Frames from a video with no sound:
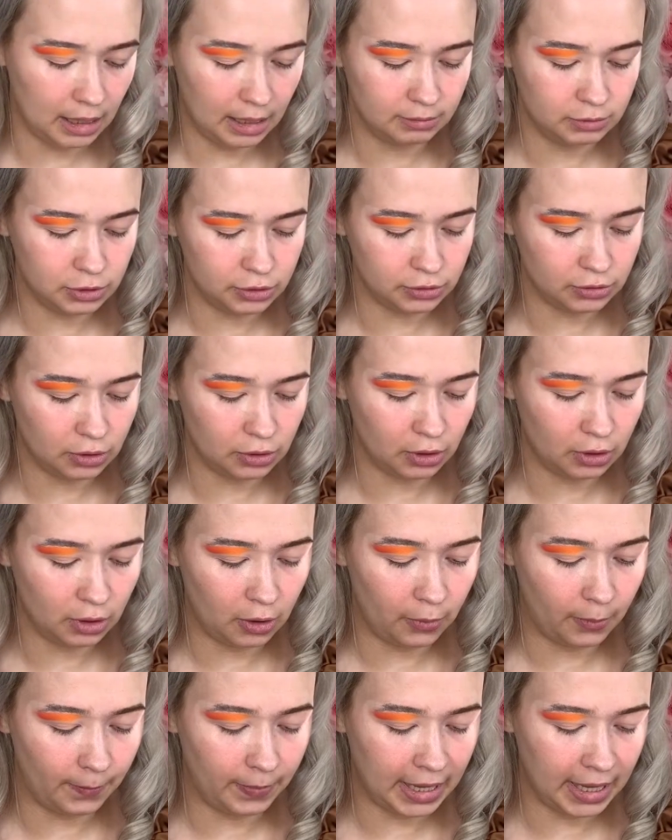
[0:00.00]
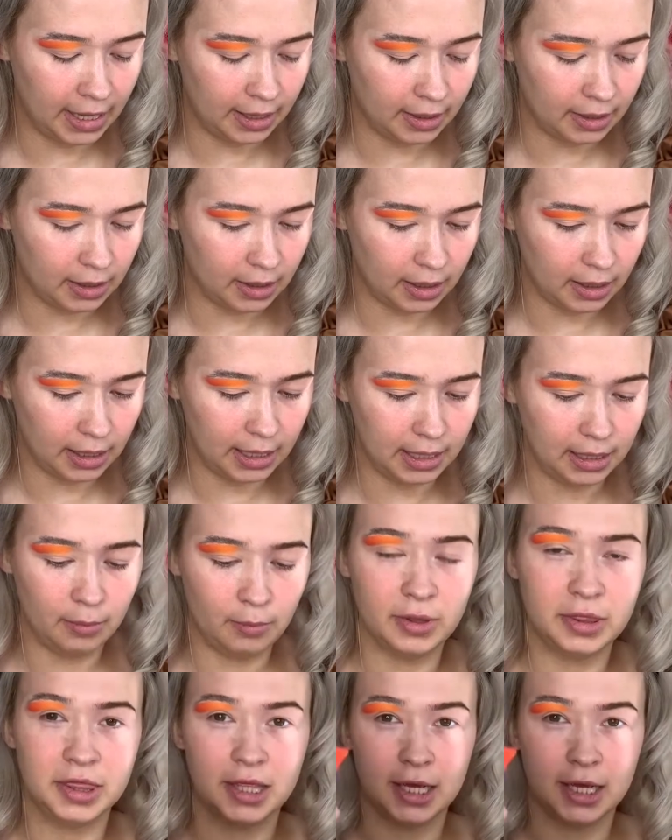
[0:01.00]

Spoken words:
just going to go back in with